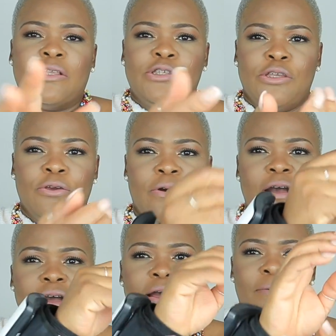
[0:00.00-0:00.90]
to your
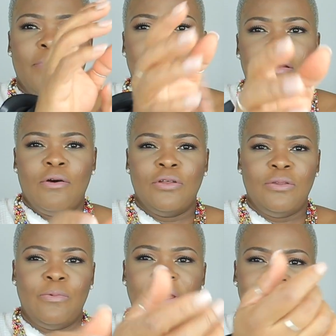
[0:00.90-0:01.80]
arm all
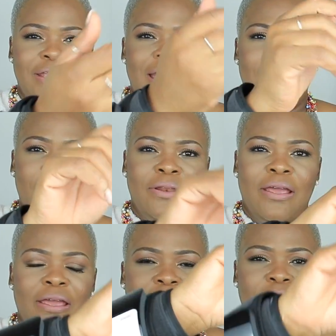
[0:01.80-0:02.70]
the way down,
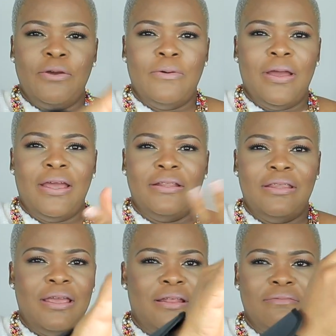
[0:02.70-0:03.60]
and
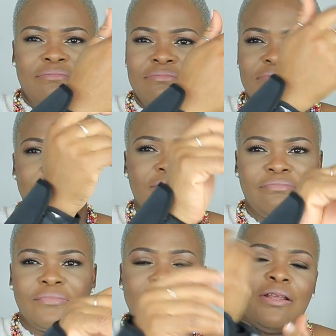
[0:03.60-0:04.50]
then
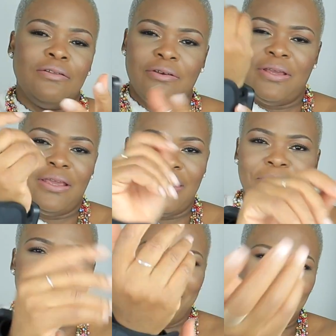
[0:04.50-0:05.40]
not here,
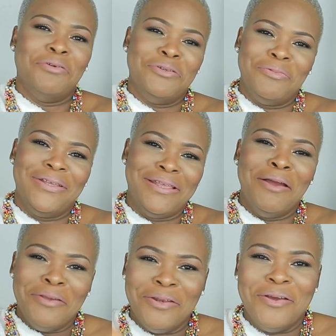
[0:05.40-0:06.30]
but all the way
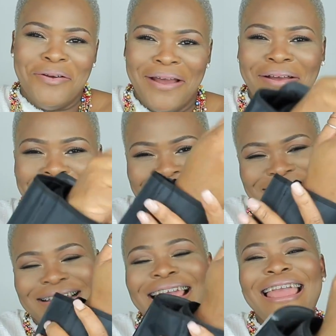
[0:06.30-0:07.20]
down, how
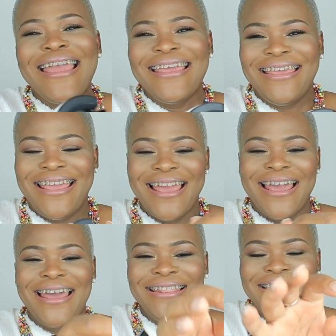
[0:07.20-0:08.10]
yeah,
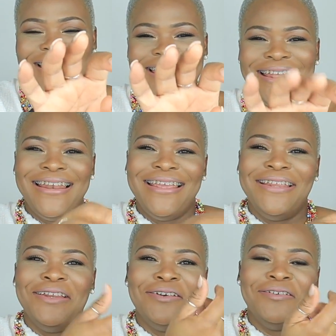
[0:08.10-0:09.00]
and then
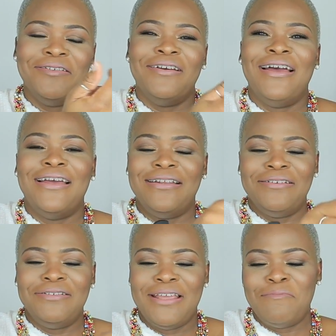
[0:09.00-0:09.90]

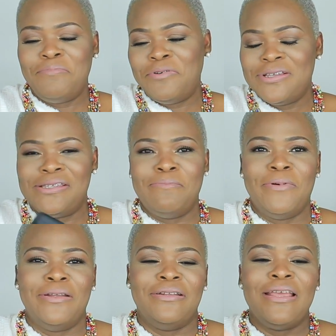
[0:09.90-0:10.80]
and then press the
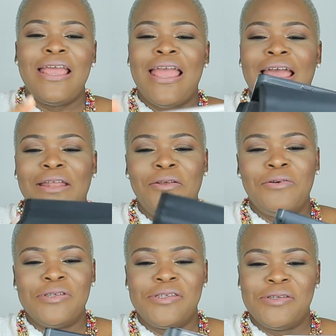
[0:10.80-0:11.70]
button. And
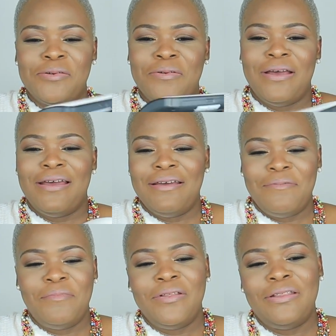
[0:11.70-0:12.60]
also
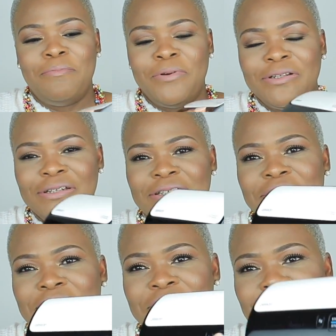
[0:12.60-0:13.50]
the button is just